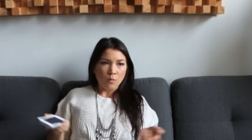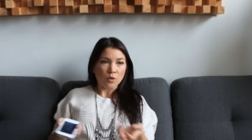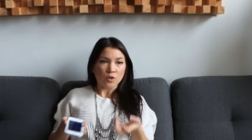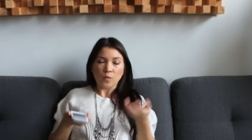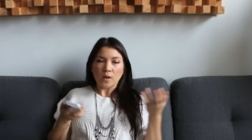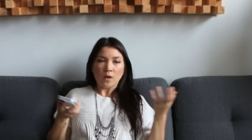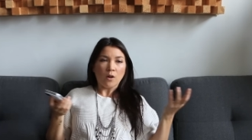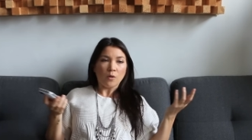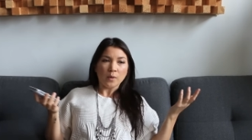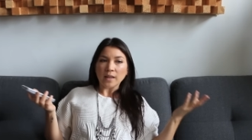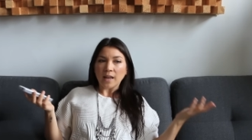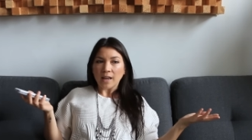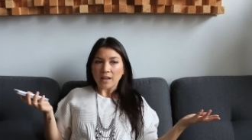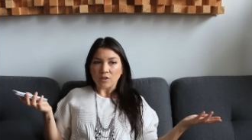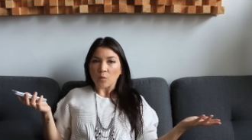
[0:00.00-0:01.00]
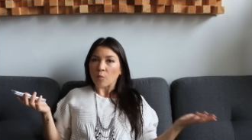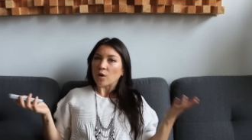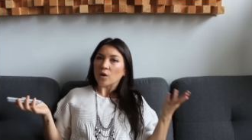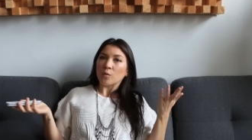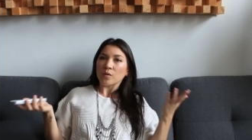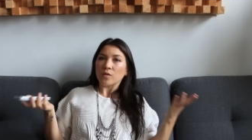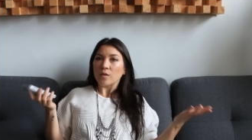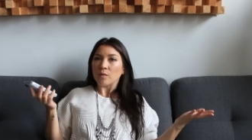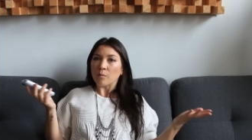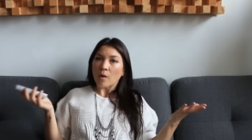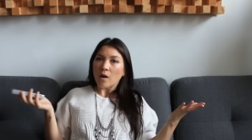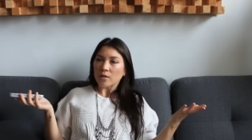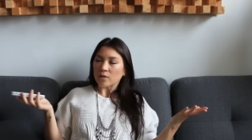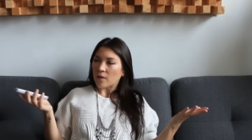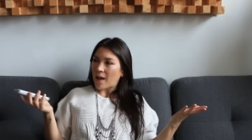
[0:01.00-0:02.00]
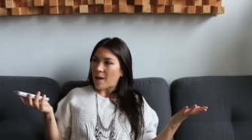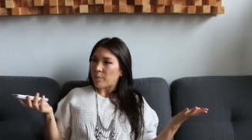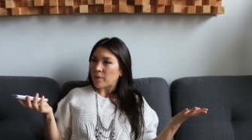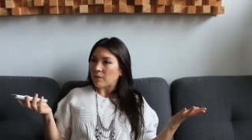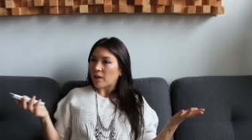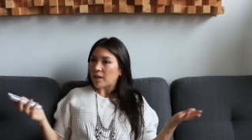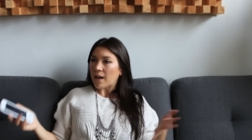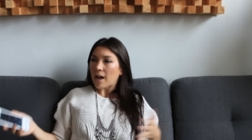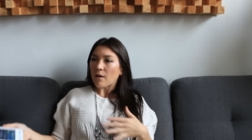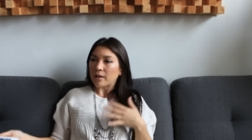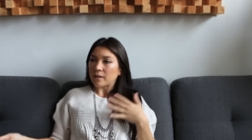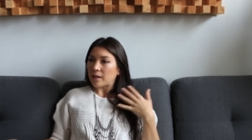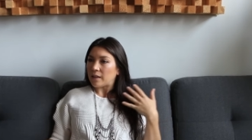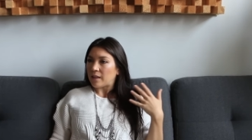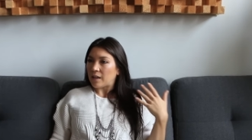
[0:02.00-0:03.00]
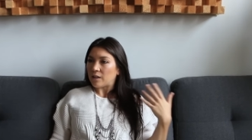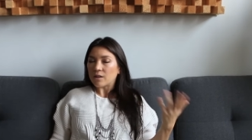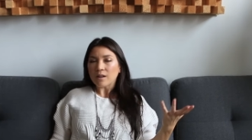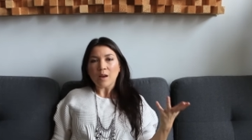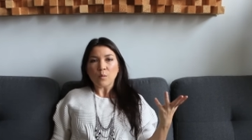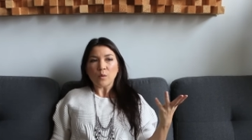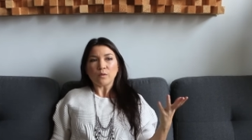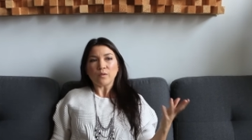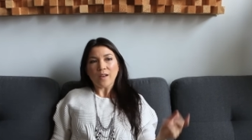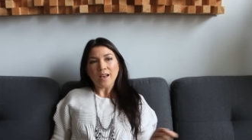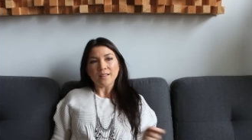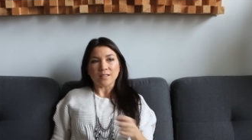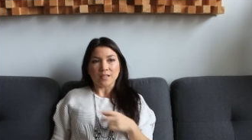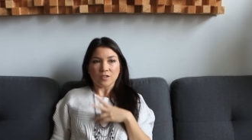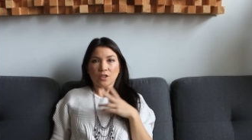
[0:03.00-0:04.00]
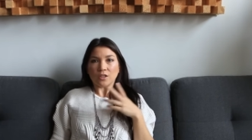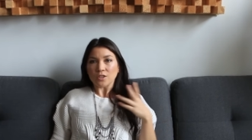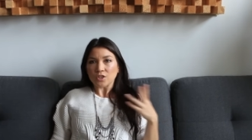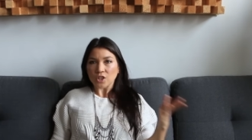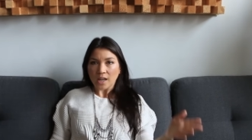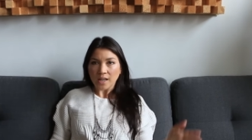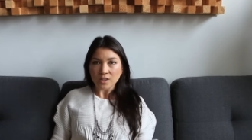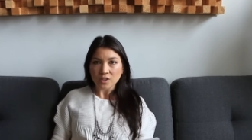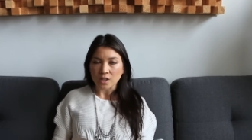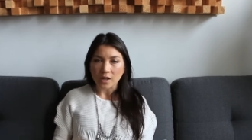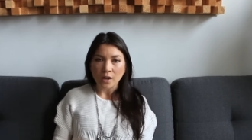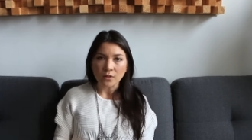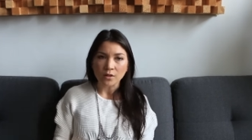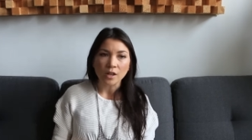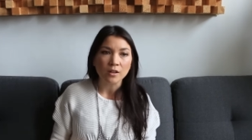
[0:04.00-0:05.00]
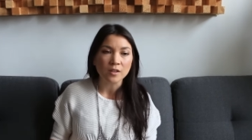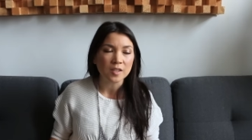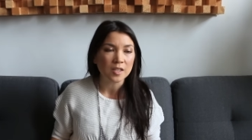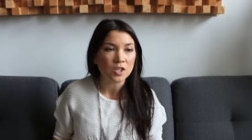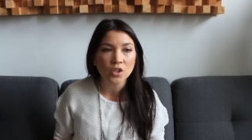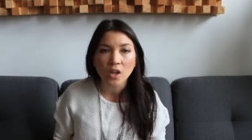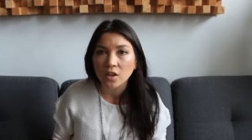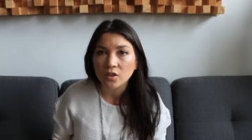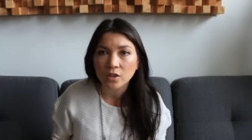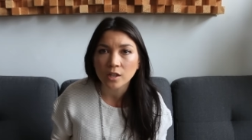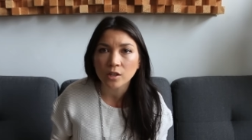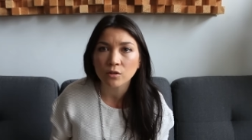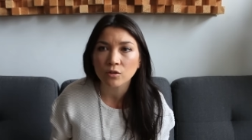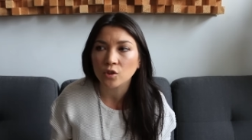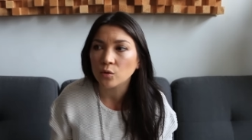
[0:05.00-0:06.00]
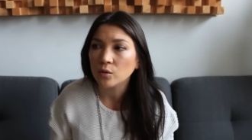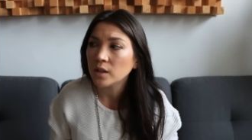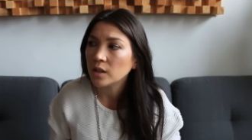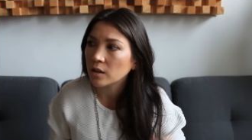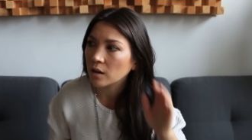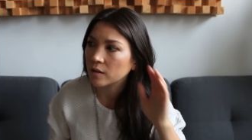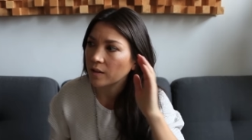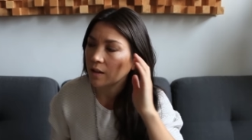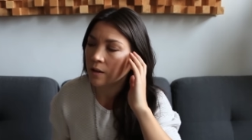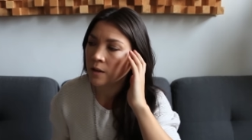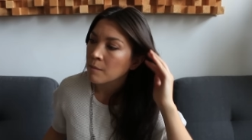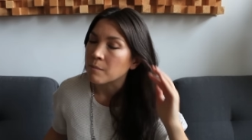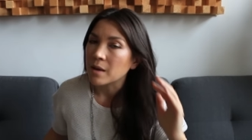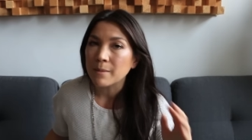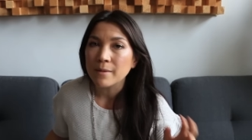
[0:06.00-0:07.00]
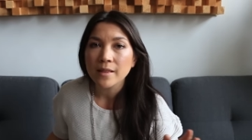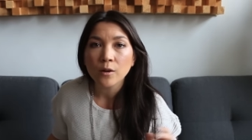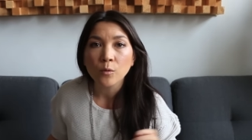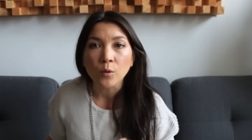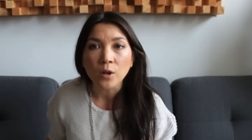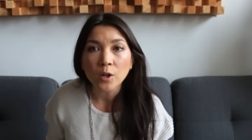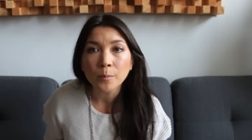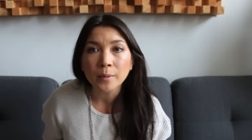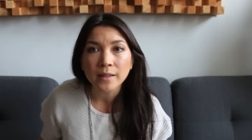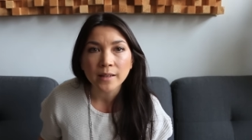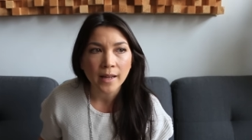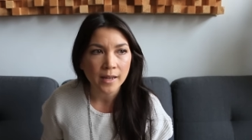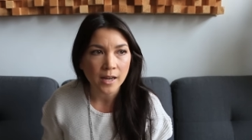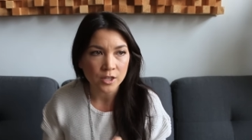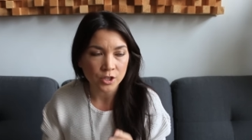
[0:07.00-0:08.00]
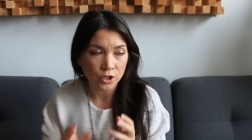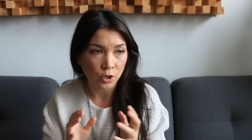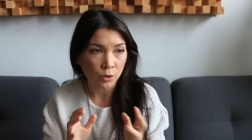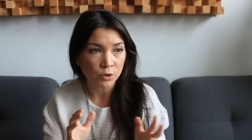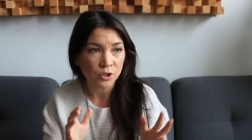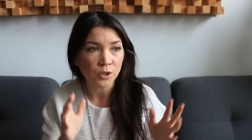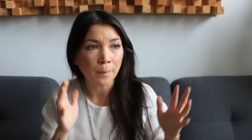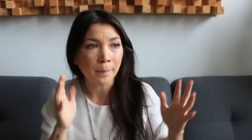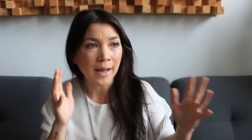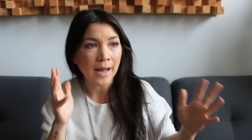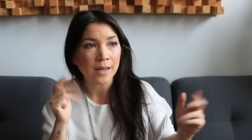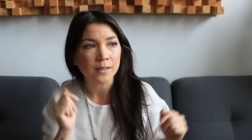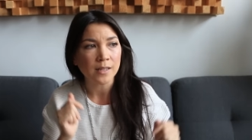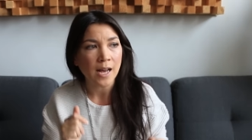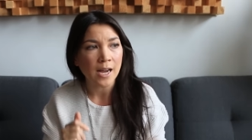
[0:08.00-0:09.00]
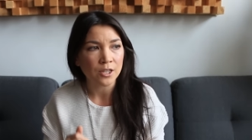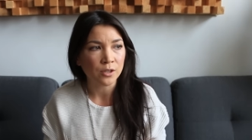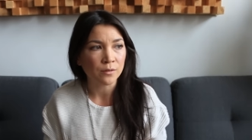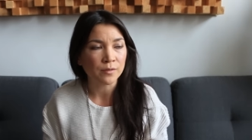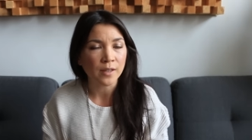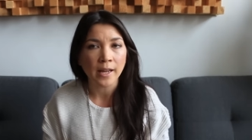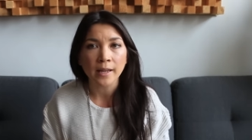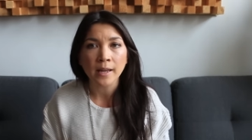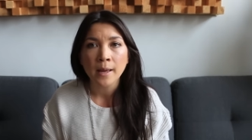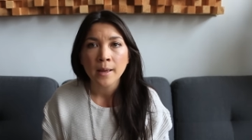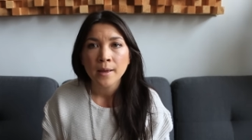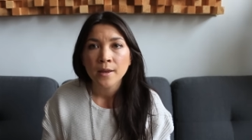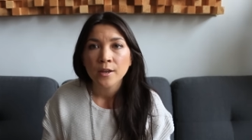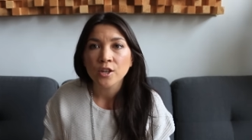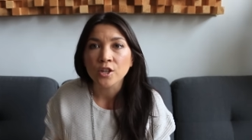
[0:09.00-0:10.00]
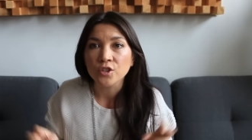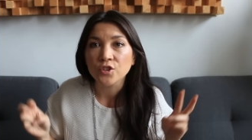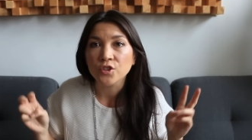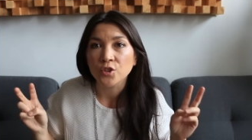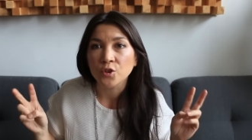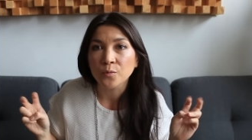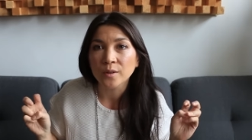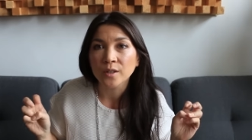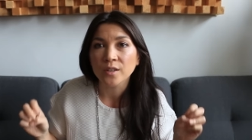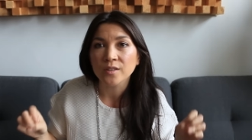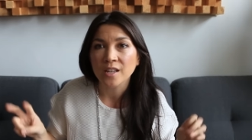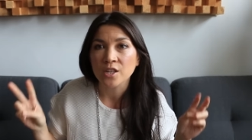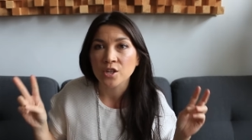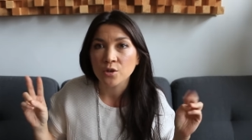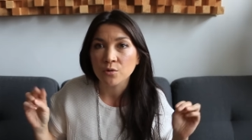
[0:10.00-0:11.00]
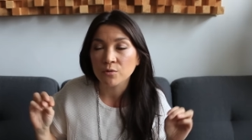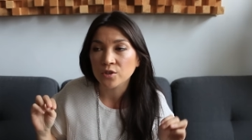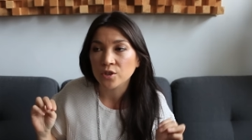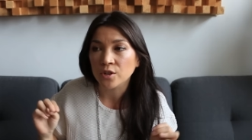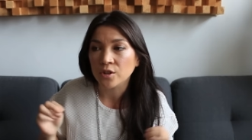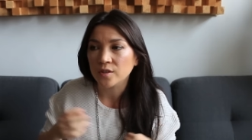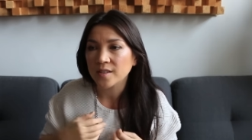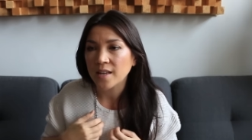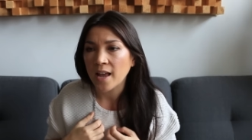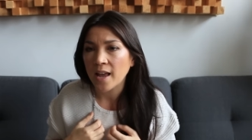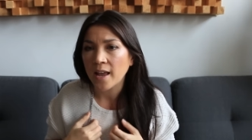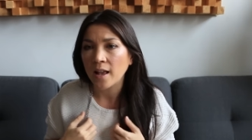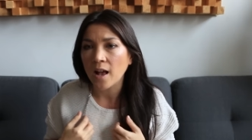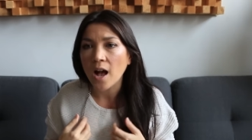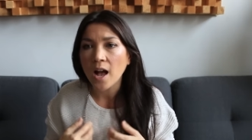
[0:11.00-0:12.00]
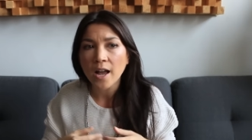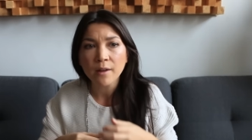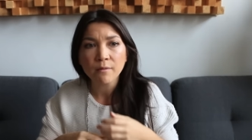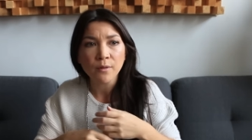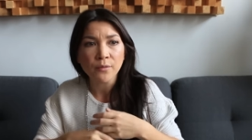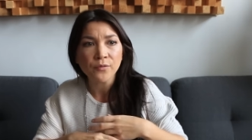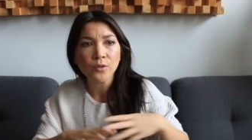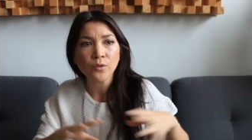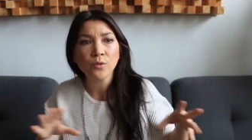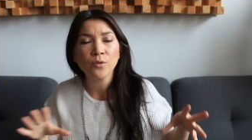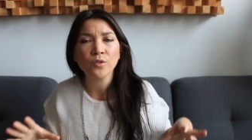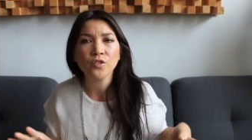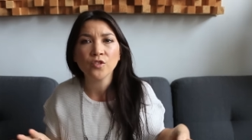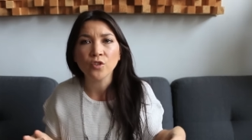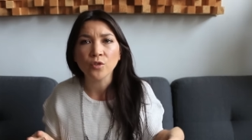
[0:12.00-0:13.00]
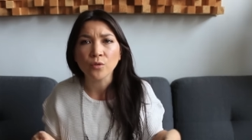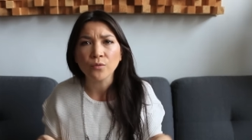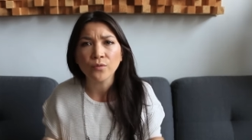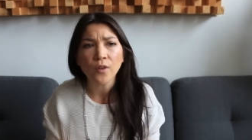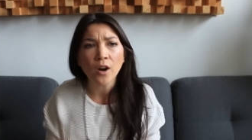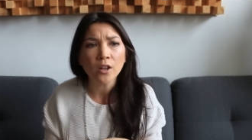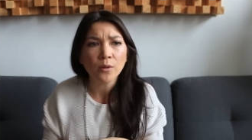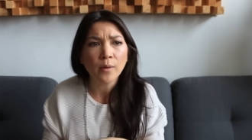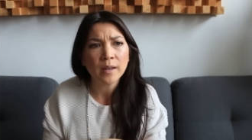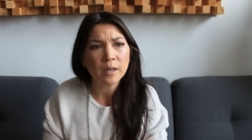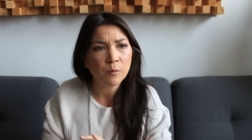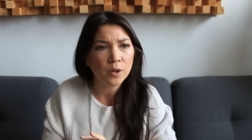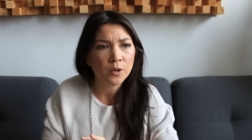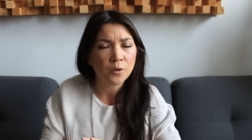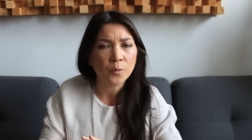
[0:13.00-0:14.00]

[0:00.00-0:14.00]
We're doing all we can to work with the model happening right now, and the internet moves fast, and it's going to change in another year, and it's going to change in another 2 years, and maybe there will be, like, a social backlash of, like, consumers and users saying, I refuse to follow anyone